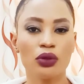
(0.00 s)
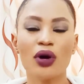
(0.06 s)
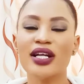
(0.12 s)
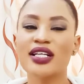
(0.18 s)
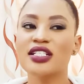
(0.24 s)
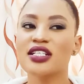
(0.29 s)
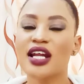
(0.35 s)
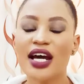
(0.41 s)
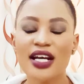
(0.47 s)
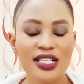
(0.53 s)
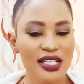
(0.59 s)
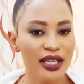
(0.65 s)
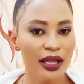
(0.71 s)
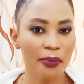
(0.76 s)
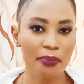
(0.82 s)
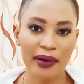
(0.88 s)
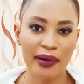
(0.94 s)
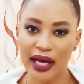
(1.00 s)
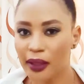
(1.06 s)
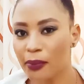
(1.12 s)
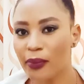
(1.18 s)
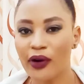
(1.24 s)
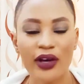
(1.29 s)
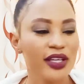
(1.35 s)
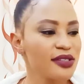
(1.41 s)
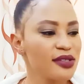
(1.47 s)
You attract the bad
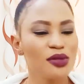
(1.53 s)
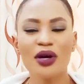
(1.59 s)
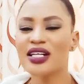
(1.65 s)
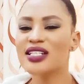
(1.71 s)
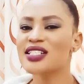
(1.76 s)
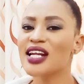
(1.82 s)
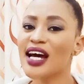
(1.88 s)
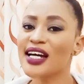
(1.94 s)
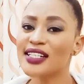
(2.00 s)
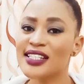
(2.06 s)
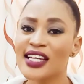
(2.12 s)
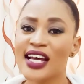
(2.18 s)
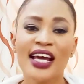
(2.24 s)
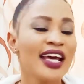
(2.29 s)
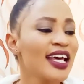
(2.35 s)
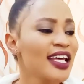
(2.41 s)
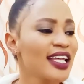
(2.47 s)
boys. You attract